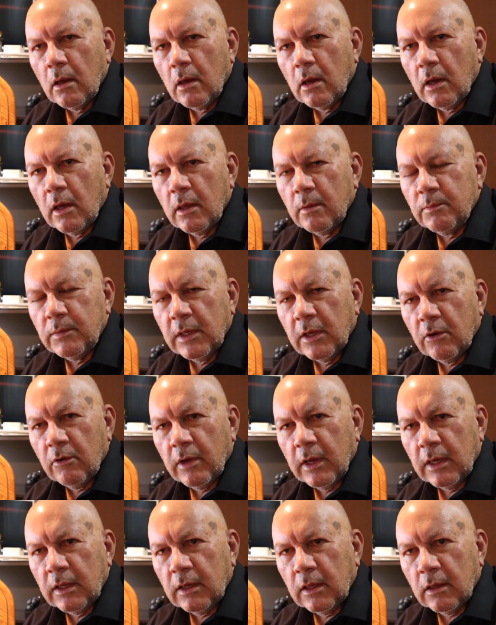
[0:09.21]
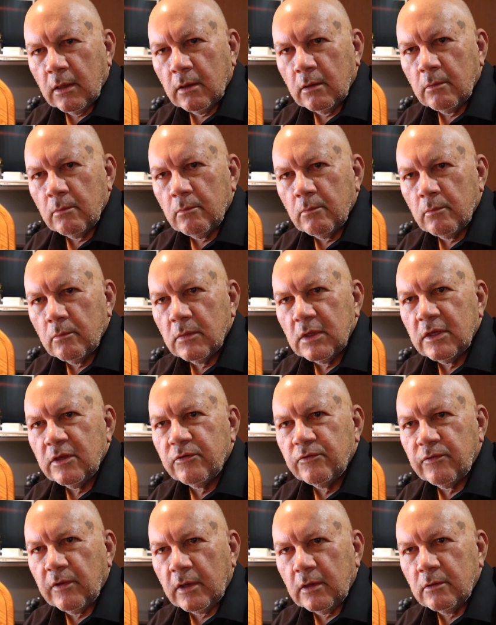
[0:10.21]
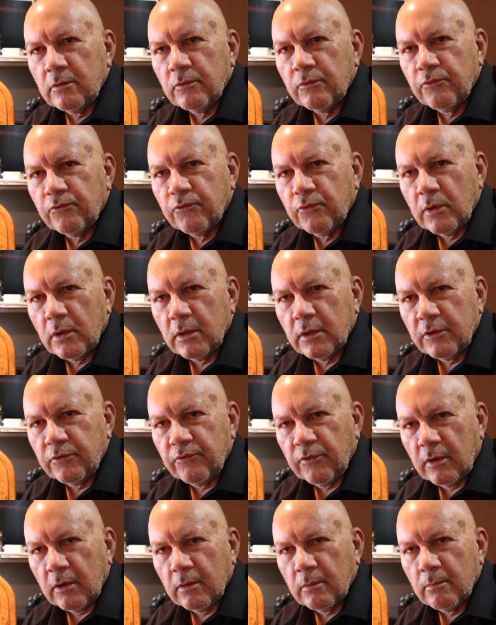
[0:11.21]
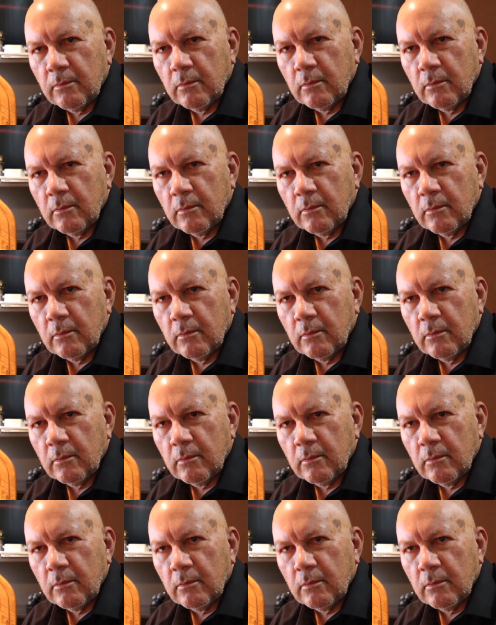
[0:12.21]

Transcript: I am narrating Satan's Trilogy.